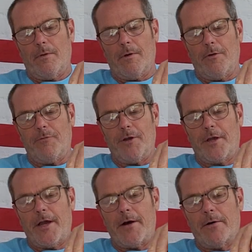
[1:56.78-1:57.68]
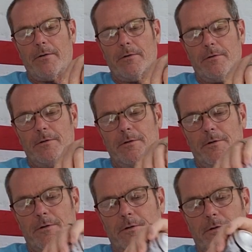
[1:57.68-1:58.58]
if you care,
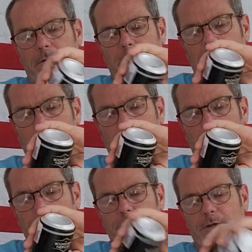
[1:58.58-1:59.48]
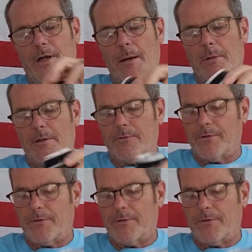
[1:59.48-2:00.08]
I bought this goblet